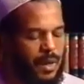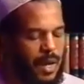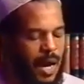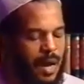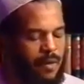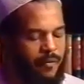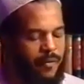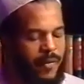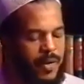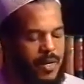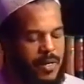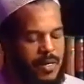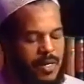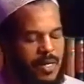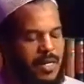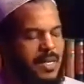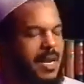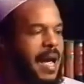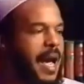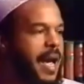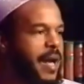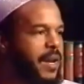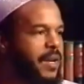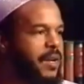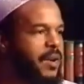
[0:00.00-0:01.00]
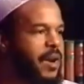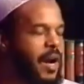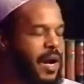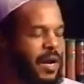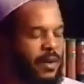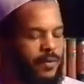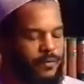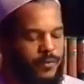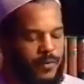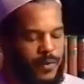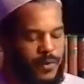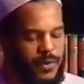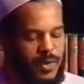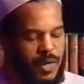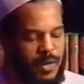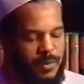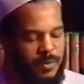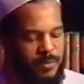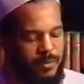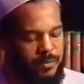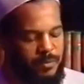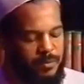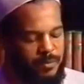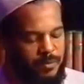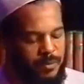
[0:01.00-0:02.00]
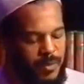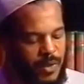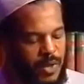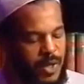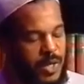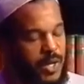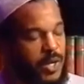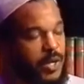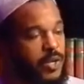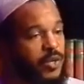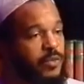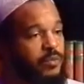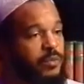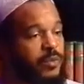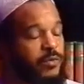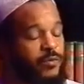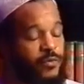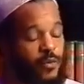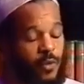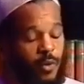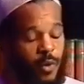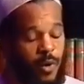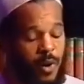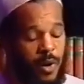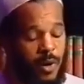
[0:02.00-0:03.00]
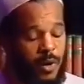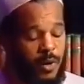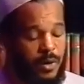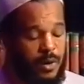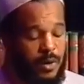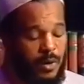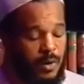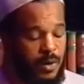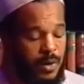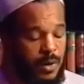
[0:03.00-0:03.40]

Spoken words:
Having denied God for some years before,